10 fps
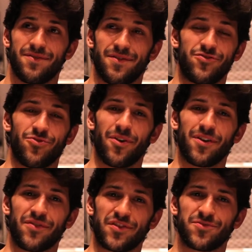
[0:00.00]
the joy
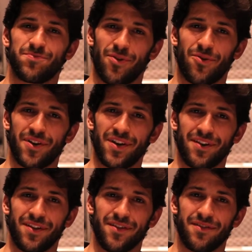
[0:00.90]
of
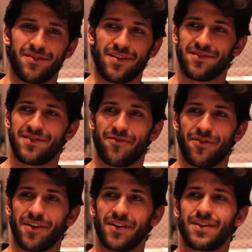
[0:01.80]
exploring these
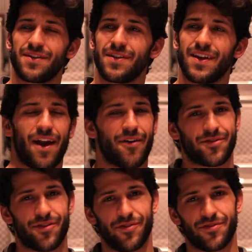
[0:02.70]
different
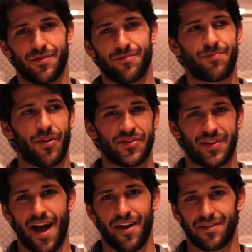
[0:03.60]
characters and
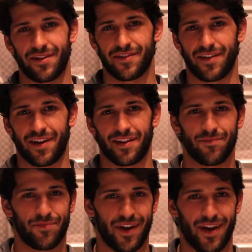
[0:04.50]
personalities that I get to
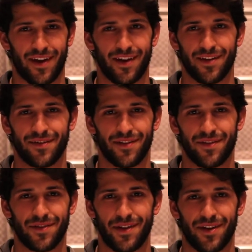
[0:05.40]
play in,
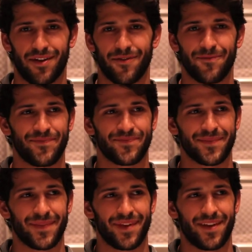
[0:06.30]
in theater.
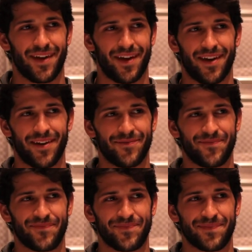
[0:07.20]
Um,
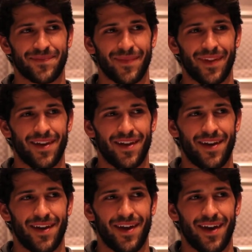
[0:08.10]

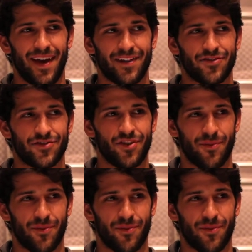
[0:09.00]
it's just so